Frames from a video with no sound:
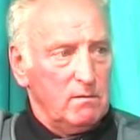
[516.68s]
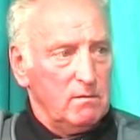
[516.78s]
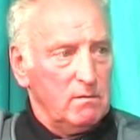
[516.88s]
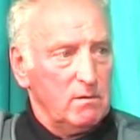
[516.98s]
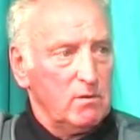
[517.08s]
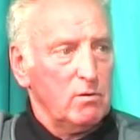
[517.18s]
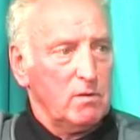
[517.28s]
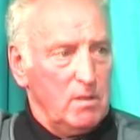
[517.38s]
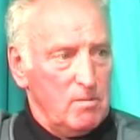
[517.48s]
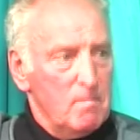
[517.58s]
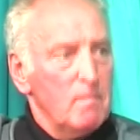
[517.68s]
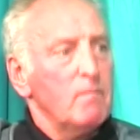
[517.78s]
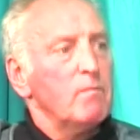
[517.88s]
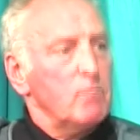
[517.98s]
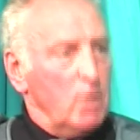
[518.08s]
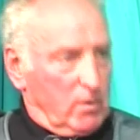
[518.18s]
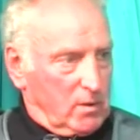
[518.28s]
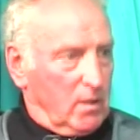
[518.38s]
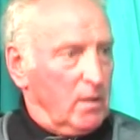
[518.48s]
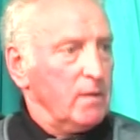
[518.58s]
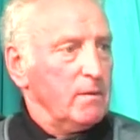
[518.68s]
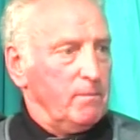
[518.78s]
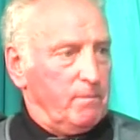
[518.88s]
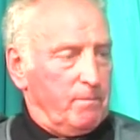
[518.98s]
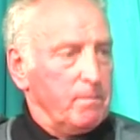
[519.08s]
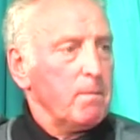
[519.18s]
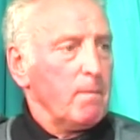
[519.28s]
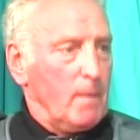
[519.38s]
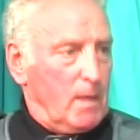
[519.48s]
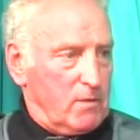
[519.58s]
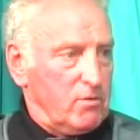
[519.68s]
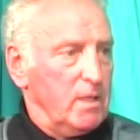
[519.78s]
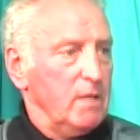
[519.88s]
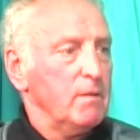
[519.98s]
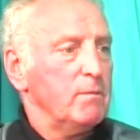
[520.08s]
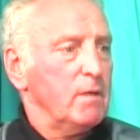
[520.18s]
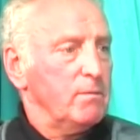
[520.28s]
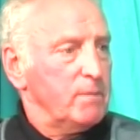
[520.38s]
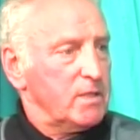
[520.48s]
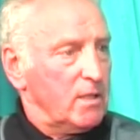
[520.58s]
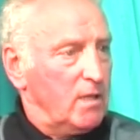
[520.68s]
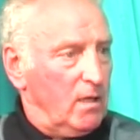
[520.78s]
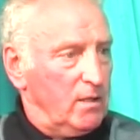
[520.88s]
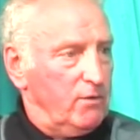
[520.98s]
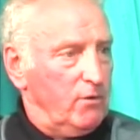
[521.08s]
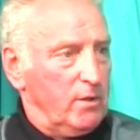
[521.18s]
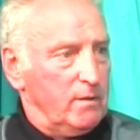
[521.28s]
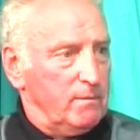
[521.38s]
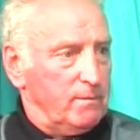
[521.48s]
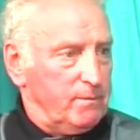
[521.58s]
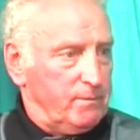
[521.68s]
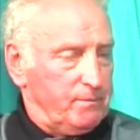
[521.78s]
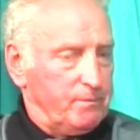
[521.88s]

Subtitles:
Well, there was a down in Connor in my time. I'm not sure about that. That's right. Eamon, Mr. Conlon run it. Right.